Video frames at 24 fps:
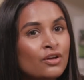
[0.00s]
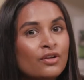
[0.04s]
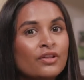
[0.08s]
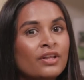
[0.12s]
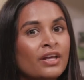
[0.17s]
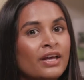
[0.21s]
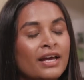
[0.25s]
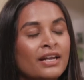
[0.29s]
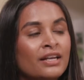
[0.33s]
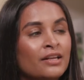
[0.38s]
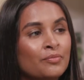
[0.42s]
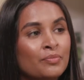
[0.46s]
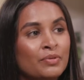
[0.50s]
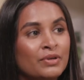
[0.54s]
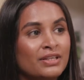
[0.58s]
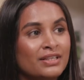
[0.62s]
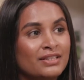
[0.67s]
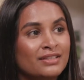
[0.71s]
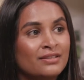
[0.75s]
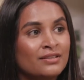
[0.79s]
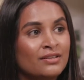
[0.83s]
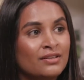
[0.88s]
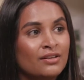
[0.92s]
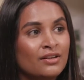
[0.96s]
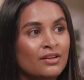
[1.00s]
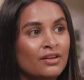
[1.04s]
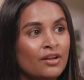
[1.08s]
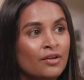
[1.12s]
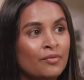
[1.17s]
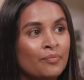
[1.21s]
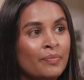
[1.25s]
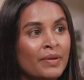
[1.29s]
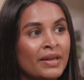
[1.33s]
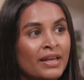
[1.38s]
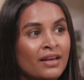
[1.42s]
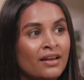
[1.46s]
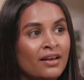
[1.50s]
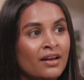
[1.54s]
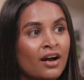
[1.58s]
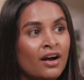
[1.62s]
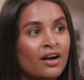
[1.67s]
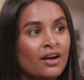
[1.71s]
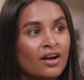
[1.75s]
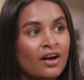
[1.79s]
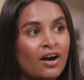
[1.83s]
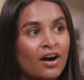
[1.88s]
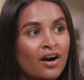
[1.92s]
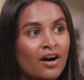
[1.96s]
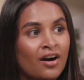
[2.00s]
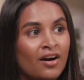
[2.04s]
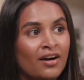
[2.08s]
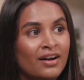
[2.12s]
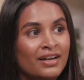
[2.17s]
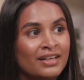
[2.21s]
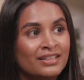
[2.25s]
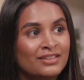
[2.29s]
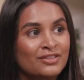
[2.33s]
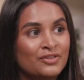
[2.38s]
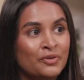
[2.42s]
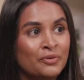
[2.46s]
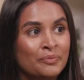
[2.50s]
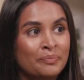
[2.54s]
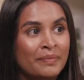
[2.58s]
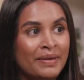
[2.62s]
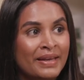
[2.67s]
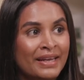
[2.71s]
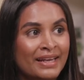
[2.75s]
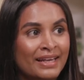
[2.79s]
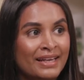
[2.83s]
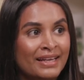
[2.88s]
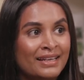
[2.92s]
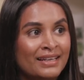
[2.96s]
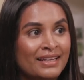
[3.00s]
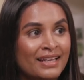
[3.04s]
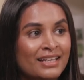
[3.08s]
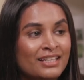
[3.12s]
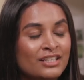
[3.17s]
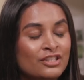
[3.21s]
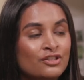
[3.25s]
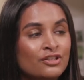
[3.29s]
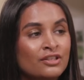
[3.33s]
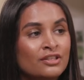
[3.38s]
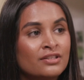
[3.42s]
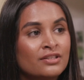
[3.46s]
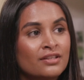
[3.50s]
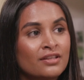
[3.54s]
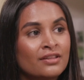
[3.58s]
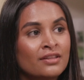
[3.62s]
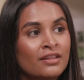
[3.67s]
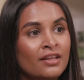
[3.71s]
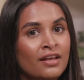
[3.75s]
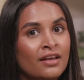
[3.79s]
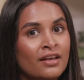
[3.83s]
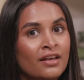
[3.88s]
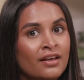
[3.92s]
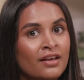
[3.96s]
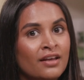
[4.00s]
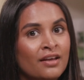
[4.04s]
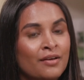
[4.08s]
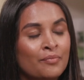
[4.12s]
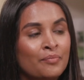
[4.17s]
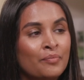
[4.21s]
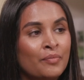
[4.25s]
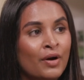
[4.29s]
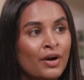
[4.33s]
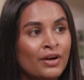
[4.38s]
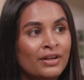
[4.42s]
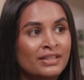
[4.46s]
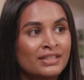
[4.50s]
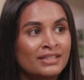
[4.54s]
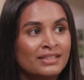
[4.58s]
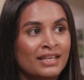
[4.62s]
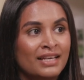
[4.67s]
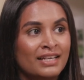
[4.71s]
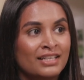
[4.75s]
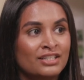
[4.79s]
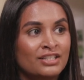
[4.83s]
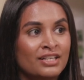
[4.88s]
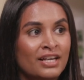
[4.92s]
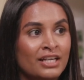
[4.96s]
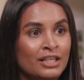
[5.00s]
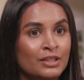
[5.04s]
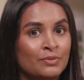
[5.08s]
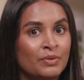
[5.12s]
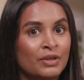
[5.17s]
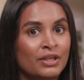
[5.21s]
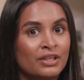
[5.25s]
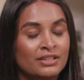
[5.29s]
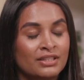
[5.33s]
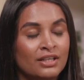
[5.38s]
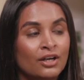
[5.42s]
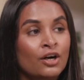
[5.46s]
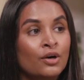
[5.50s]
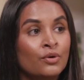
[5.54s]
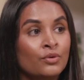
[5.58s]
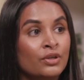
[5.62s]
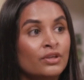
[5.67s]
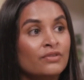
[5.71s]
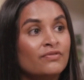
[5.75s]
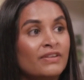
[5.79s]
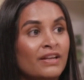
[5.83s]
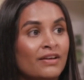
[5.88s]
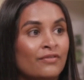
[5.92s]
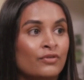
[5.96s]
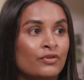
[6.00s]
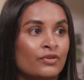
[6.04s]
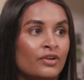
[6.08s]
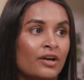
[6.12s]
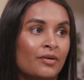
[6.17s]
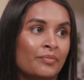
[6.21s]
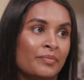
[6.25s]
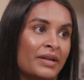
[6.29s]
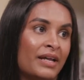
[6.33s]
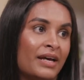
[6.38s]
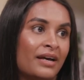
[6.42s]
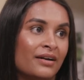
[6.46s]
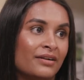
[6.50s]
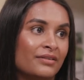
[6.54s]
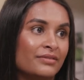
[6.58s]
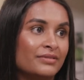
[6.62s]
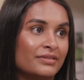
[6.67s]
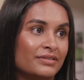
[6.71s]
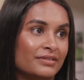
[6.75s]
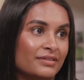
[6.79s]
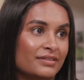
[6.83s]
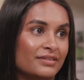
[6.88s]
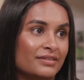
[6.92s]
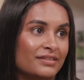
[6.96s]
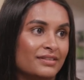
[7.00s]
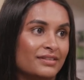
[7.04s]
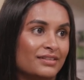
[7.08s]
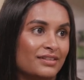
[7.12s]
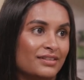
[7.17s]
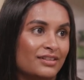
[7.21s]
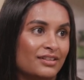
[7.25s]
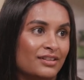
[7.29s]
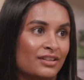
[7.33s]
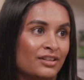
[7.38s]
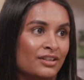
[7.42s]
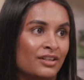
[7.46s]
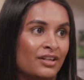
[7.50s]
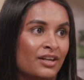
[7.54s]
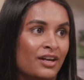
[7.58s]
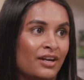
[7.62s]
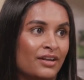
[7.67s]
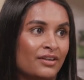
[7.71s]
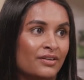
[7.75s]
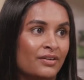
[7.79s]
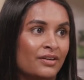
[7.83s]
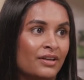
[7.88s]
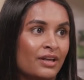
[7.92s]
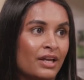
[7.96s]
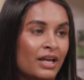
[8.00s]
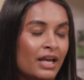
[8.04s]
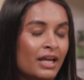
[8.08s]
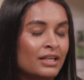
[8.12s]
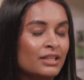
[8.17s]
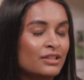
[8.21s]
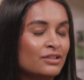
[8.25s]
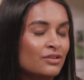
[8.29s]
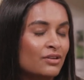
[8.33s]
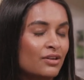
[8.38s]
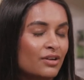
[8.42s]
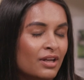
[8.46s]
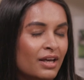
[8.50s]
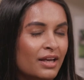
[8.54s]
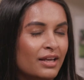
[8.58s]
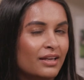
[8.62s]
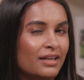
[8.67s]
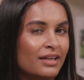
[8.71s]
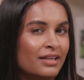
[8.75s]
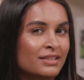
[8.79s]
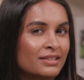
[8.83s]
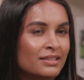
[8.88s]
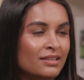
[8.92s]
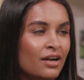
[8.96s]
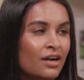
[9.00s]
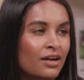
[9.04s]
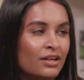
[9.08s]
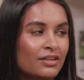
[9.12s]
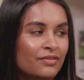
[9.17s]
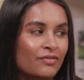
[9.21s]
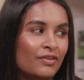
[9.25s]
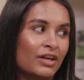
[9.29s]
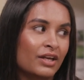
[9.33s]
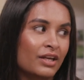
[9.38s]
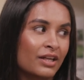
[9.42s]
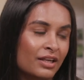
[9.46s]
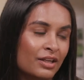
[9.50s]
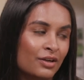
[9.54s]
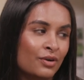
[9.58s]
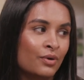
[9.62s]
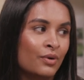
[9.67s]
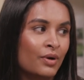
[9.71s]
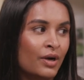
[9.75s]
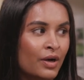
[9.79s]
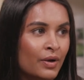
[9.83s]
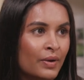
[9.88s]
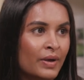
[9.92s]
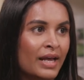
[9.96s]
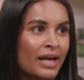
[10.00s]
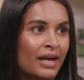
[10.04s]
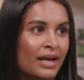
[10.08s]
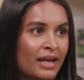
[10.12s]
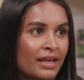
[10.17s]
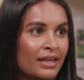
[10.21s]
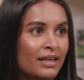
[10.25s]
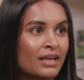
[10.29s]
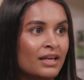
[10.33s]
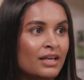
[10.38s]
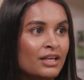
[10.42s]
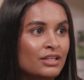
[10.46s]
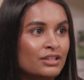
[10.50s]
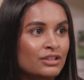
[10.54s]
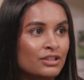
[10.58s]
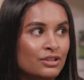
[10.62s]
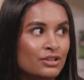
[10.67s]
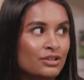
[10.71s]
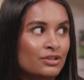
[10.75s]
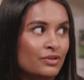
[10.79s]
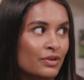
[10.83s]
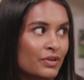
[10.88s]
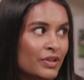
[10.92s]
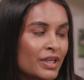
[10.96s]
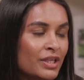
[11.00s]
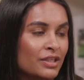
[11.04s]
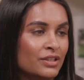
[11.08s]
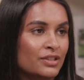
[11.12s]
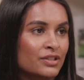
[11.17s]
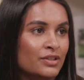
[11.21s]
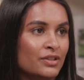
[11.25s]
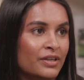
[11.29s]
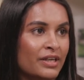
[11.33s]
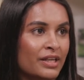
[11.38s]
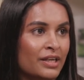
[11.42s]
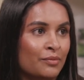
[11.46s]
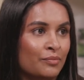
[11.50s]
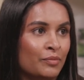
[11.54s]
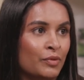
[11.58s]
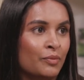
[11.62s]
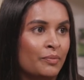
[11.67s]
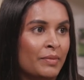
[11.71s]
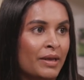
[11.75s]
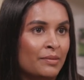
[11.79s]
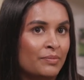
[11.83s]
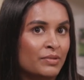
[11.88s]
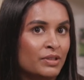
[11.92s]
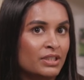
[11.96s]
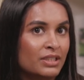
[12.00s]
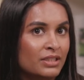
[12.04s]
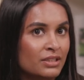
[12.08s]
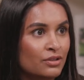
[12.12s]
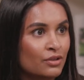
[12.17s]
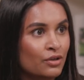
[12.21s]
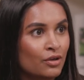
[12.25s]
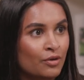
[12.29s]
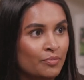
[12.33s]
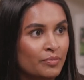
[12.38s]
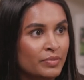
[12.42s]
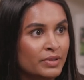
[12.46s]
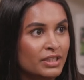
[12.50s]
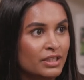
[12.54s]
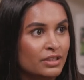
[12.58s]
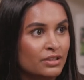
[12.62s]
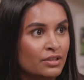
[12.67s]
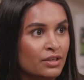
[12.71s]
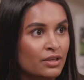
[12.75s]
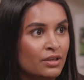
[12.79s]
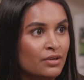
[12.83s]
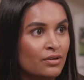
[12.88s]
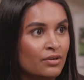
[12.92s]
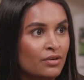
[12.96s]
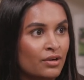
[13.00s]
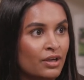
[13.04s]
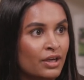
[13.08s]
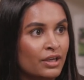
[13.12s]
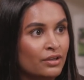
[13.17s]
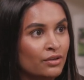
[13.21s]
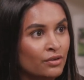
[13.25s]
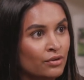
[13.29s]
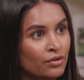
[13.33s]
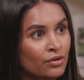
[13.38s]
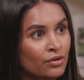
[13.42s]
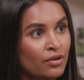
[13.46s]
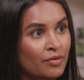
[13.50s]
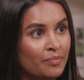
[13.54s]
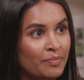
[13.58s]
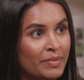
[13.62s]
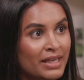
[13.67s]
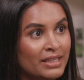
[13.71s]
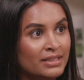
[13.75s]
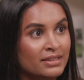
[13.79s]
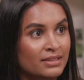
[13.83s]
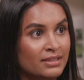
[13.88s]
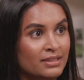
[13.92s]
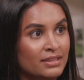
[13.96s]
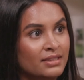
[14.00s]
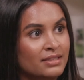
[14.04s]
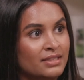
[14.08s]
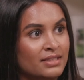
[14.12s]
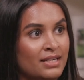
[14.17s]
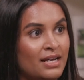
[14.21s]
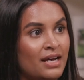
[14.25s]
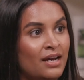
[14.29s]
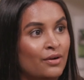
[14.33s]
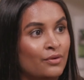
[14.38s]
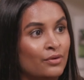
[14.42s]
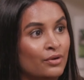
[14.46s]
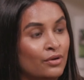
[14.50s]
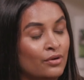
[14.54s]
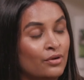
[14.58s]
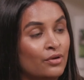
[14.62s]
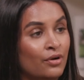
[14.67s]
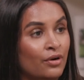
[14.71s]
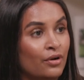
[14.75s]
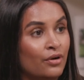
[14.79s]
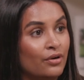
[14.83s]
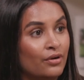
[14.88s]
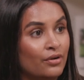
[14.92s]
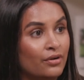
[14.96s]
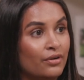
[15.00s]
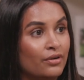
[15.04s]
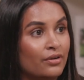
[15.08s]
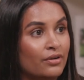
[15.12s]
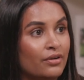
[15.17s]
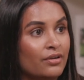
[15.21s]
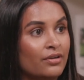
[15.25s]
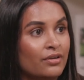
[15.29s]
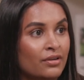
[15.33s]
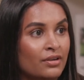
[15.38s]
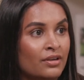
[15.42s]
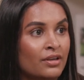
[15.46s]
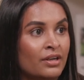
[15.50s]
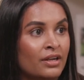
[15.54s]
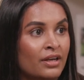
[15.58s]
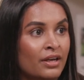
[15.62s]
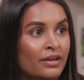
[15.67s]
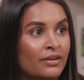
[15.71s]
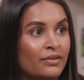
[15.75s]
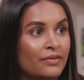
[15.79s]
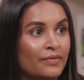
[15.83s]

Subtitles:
not that anybody's being unkind or mean. It's just the mindset has changed because, you've leveled up now, you know? And it's not like, it's kind of like a little, okay, so she's not the underdog anymore. Maybe she's the competition, or like competitors now. You're not, you know?